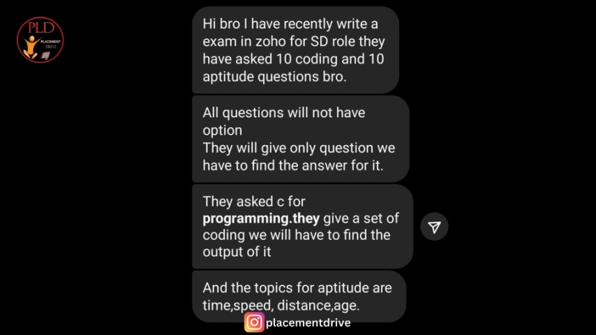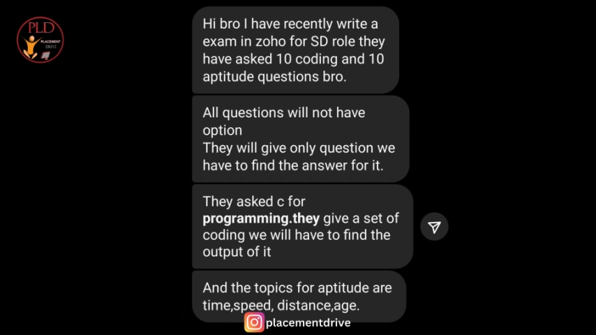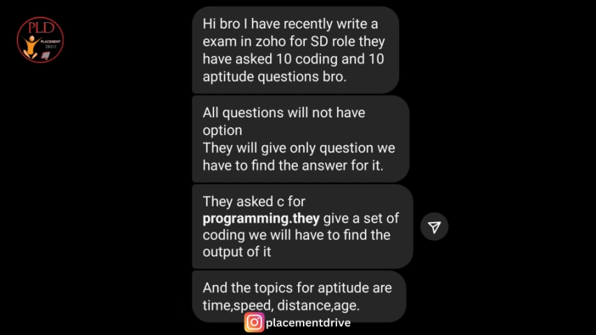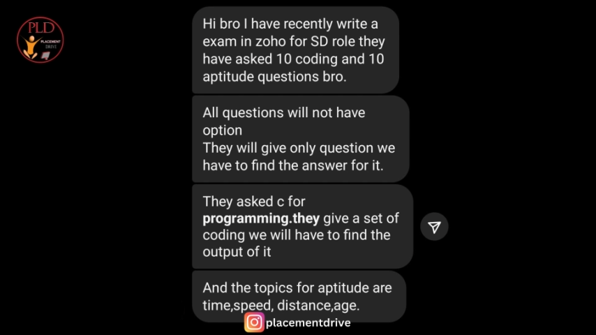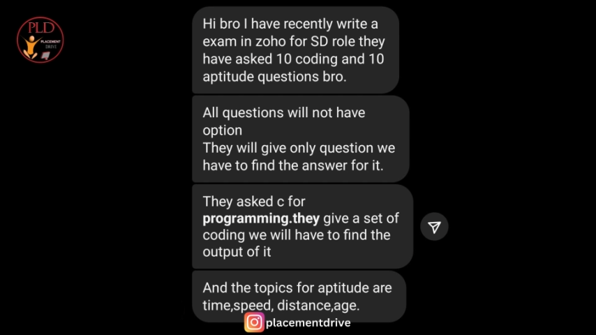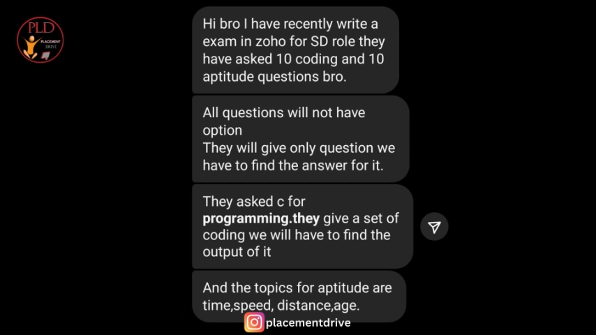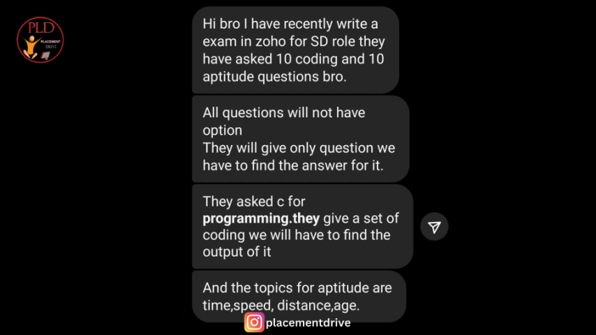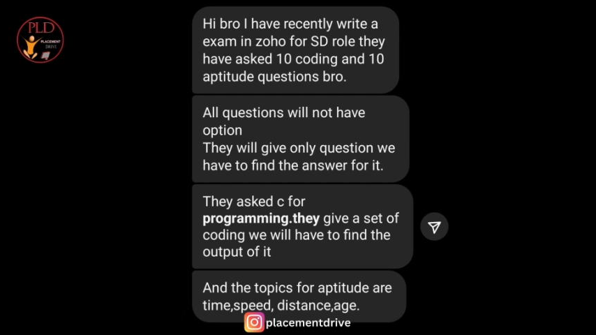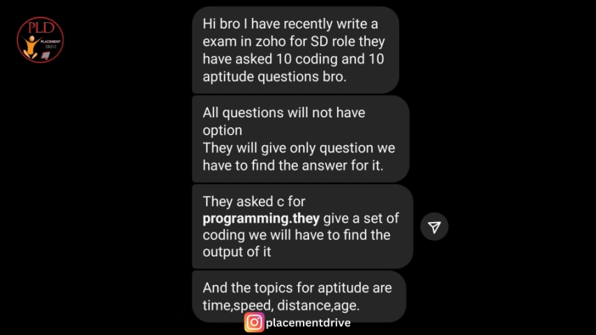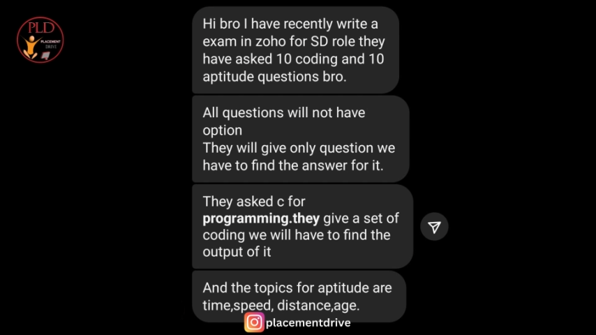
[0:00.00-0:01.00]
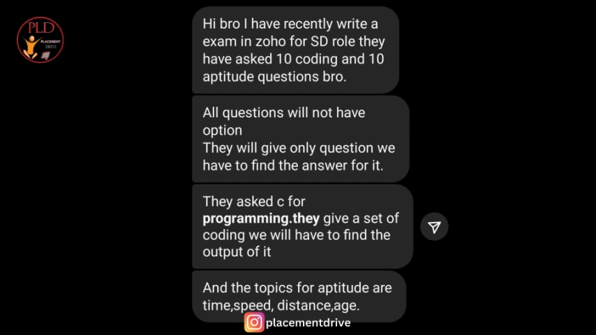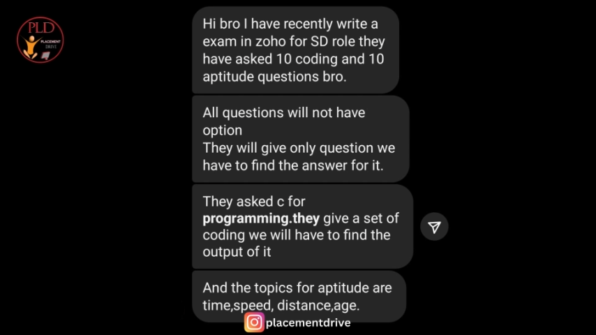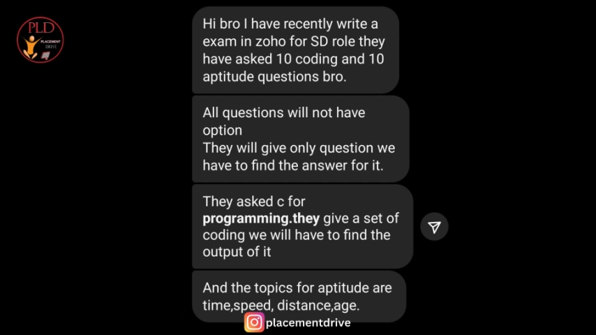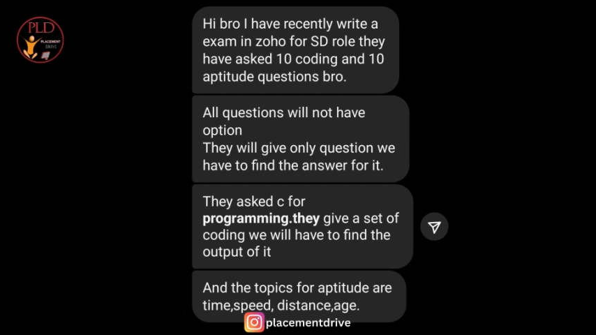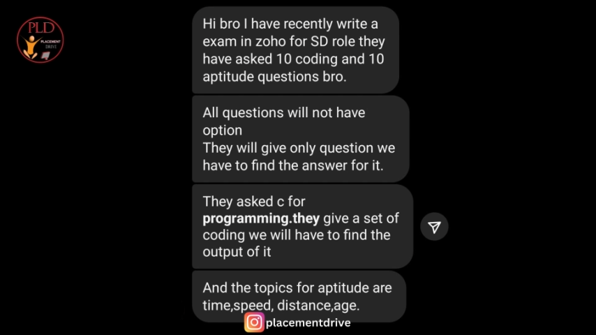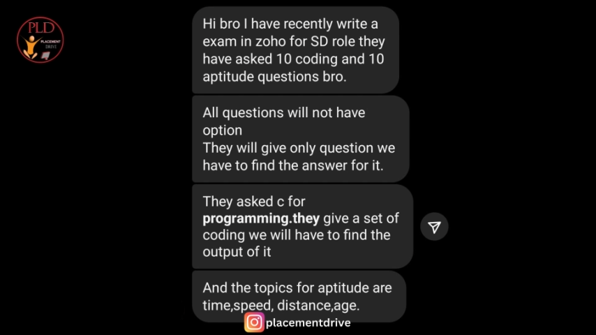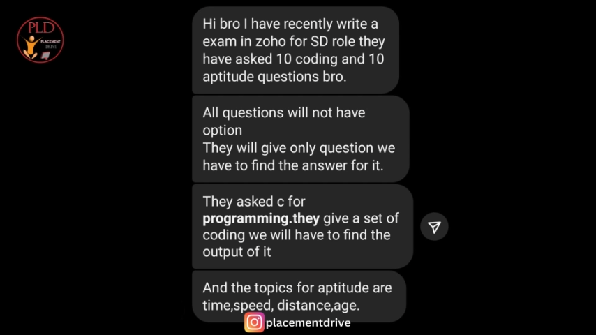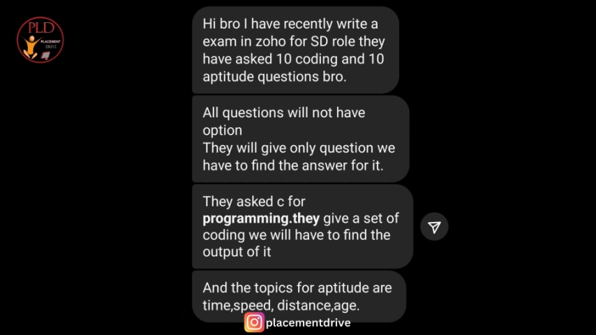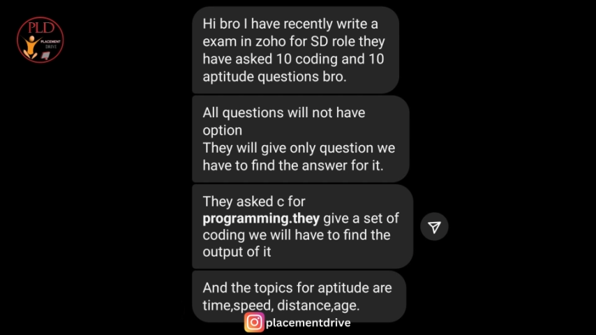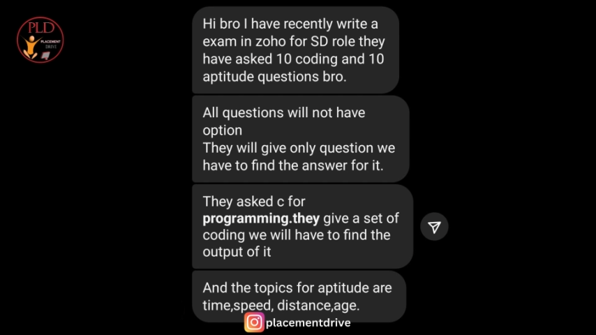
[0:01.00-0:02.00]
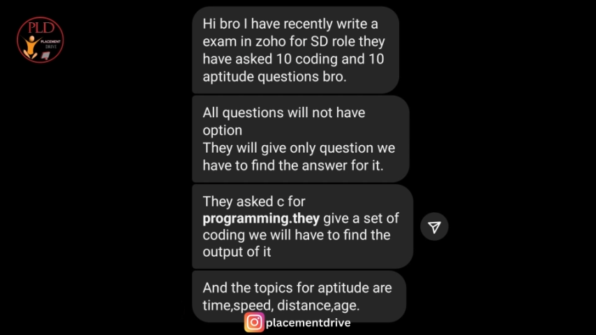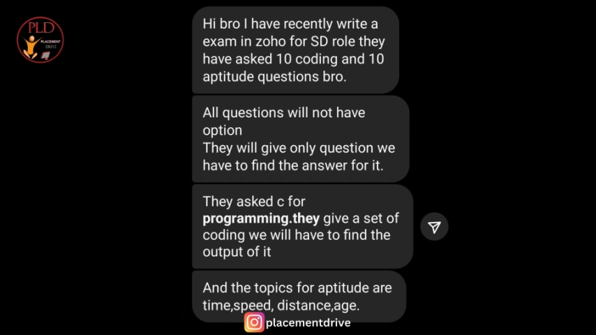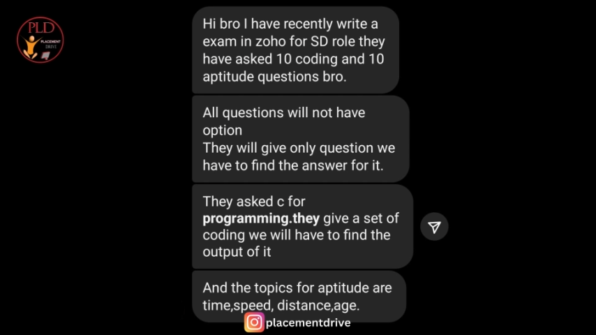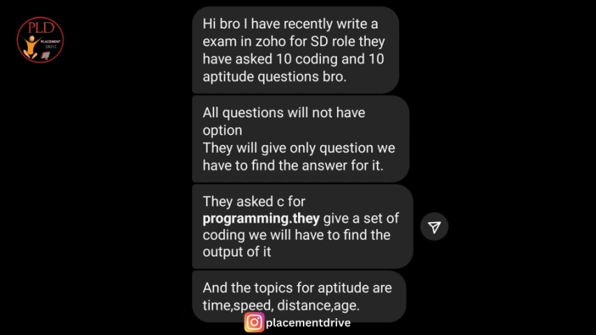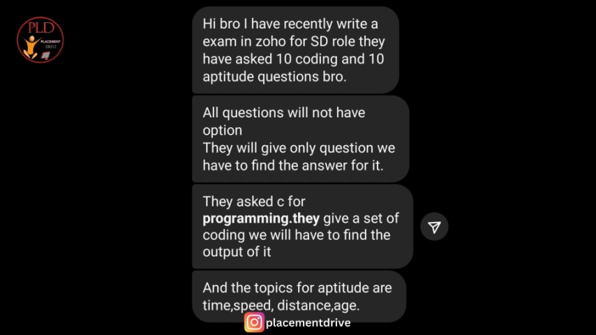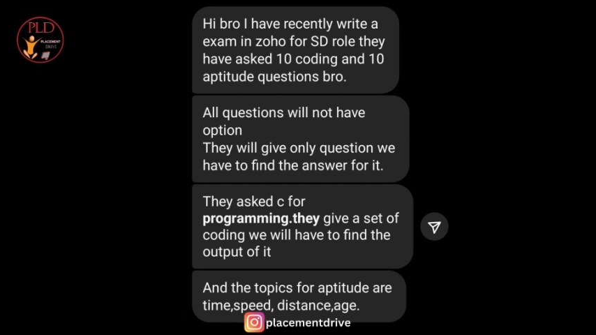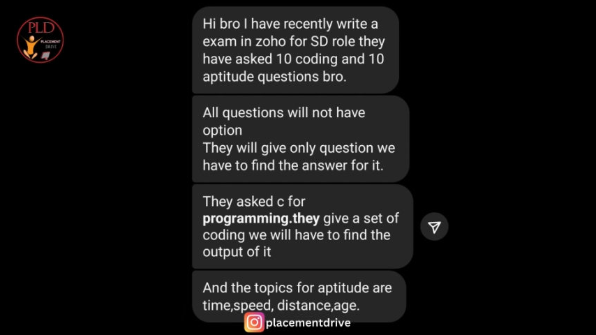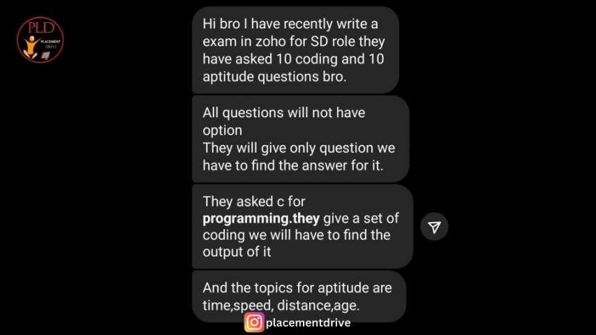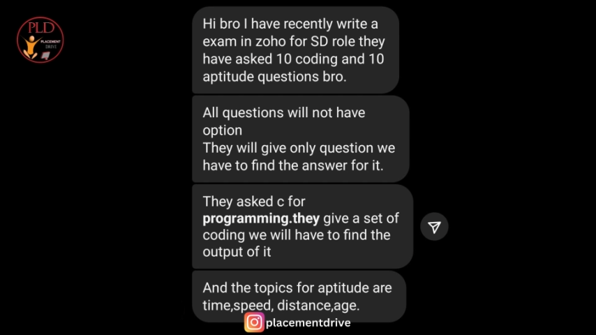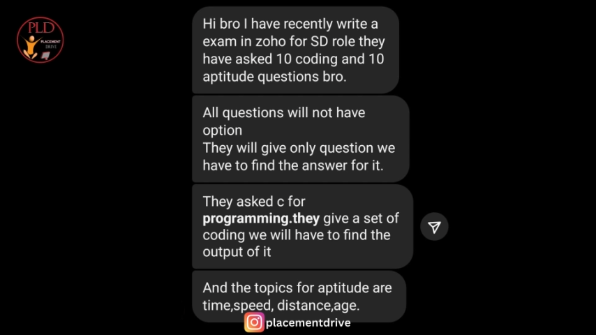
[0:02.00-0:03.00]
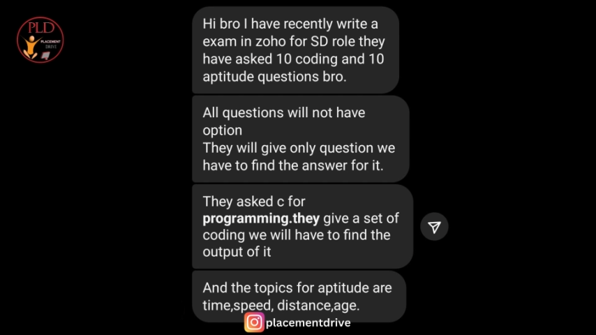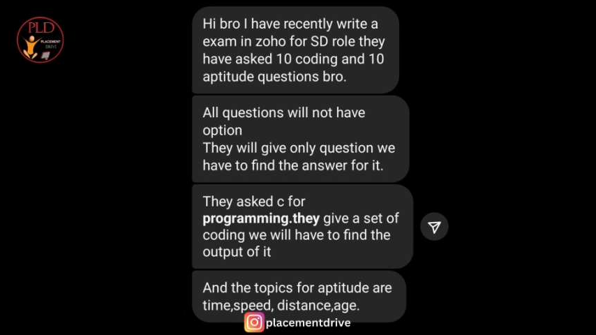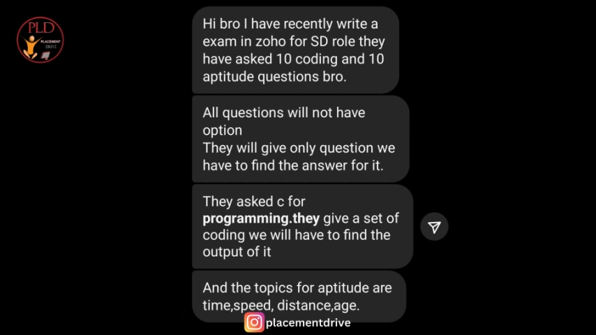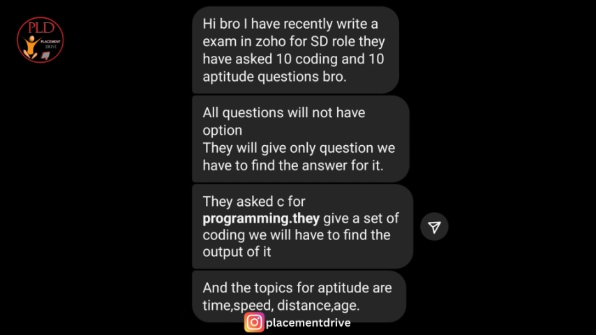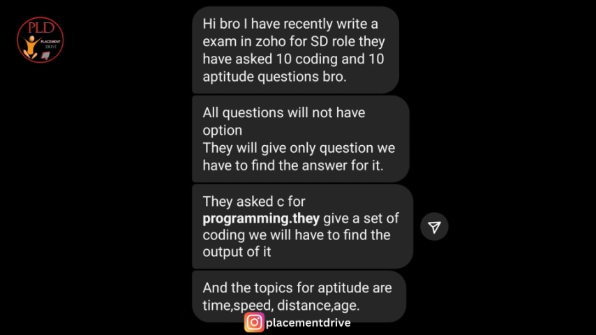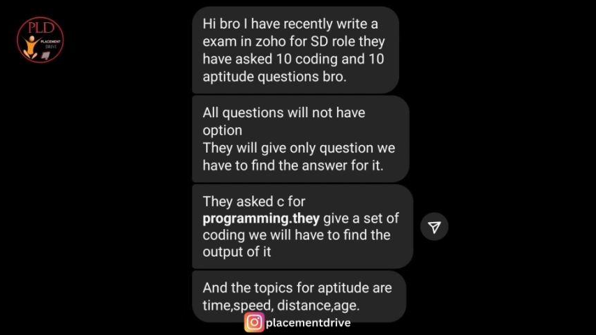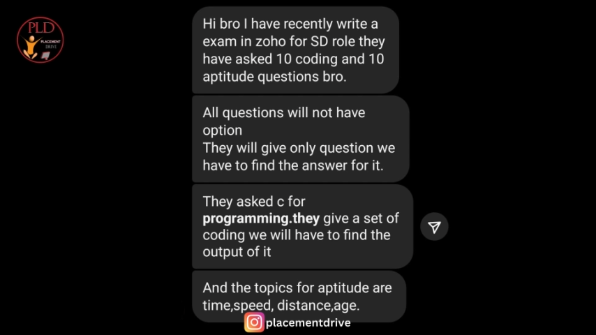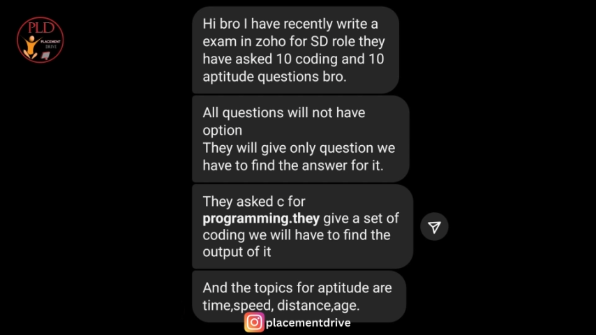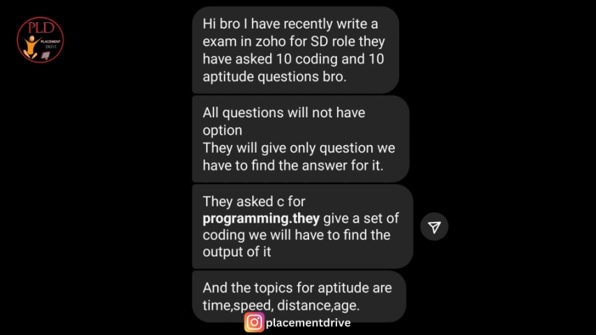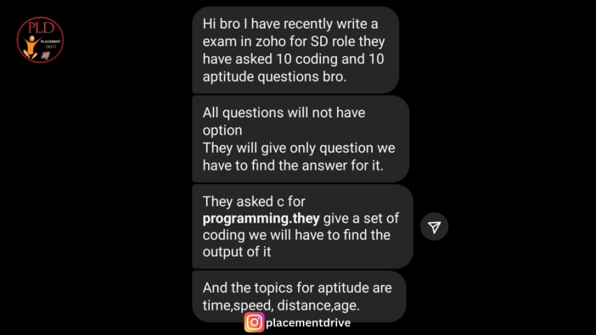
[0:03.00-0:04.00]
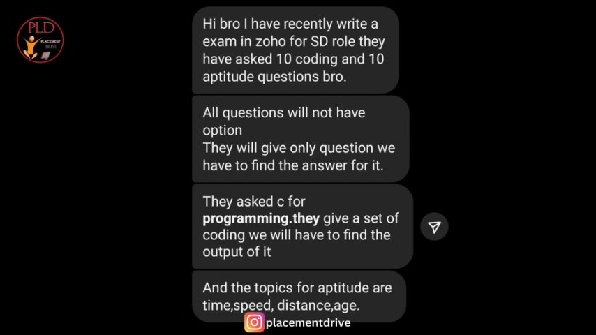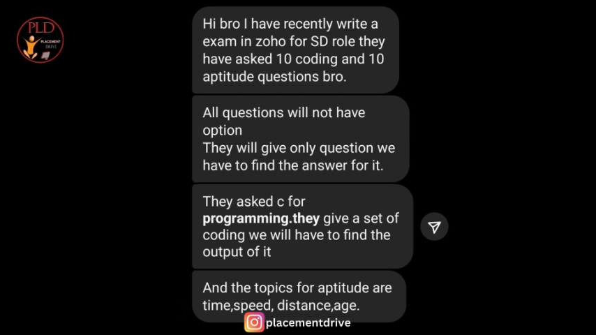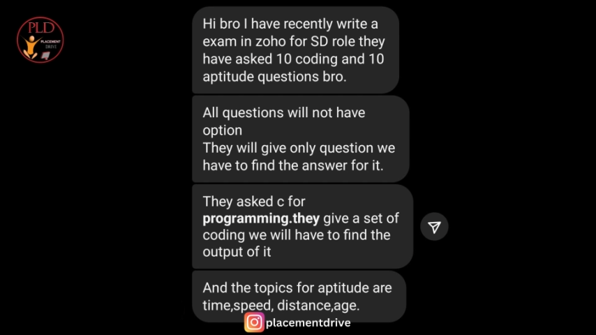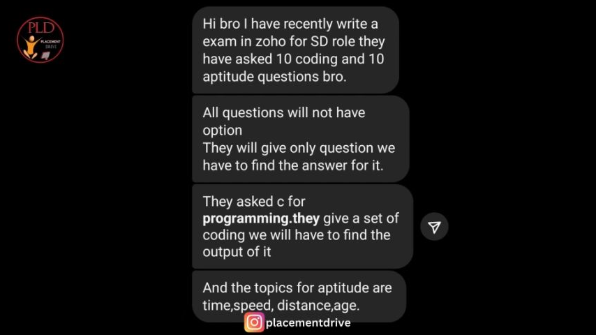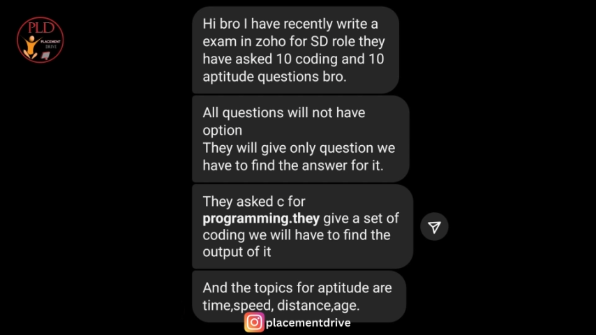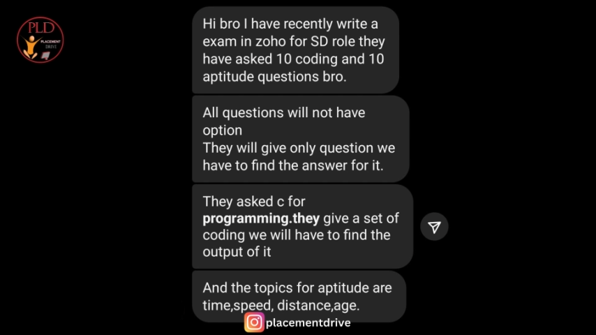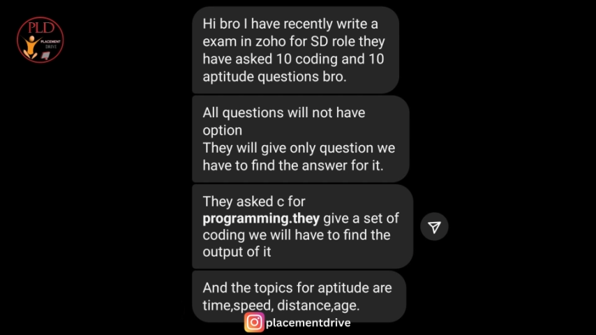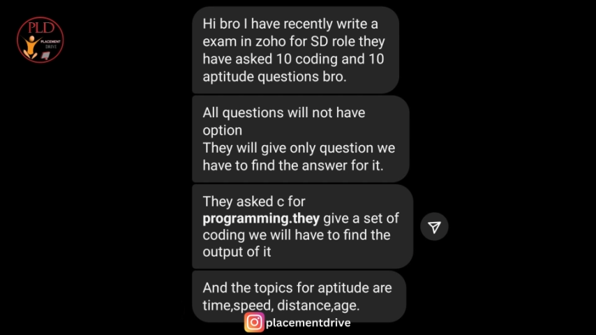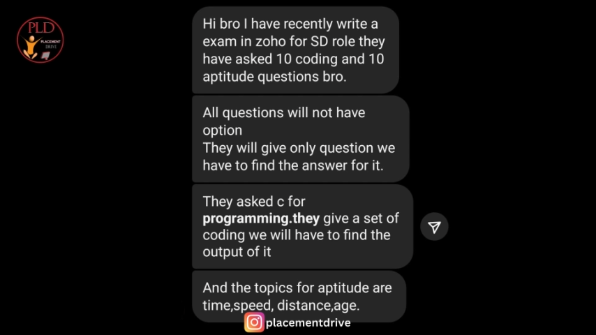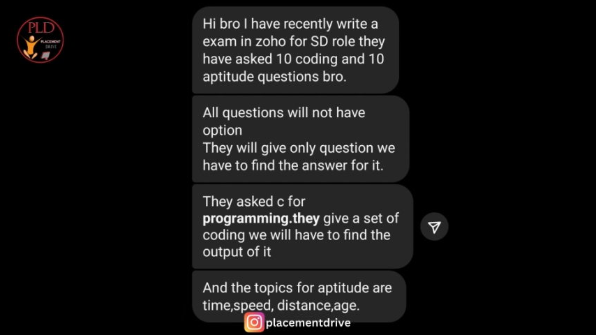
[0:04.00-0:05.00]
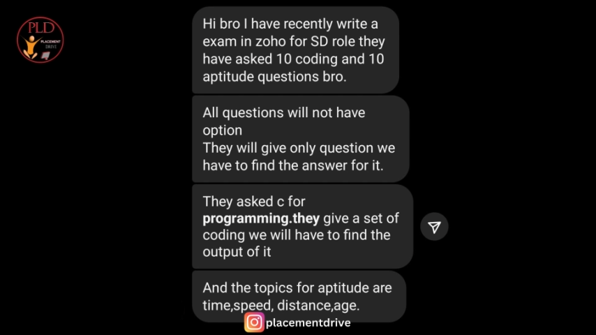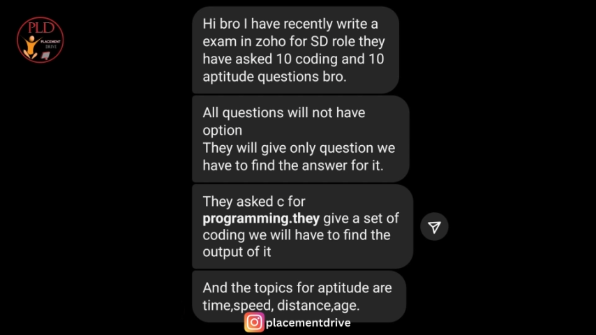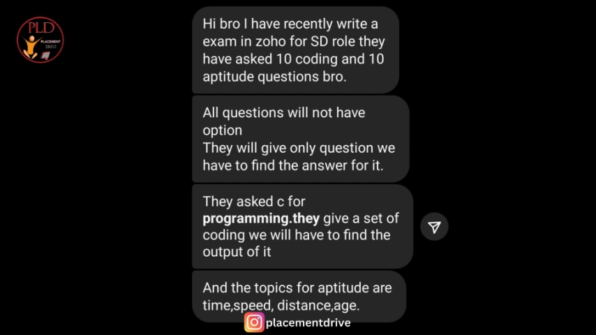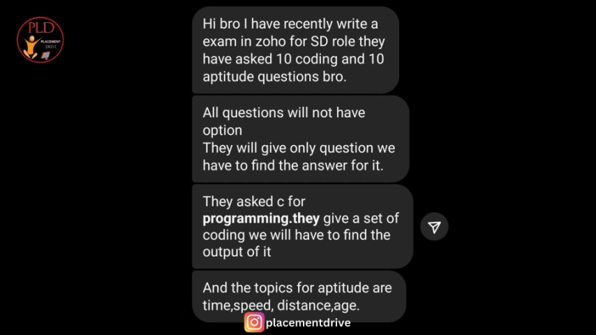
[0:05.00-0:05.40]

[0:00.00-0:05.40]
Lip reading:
No face is visible, so there are no lips to read.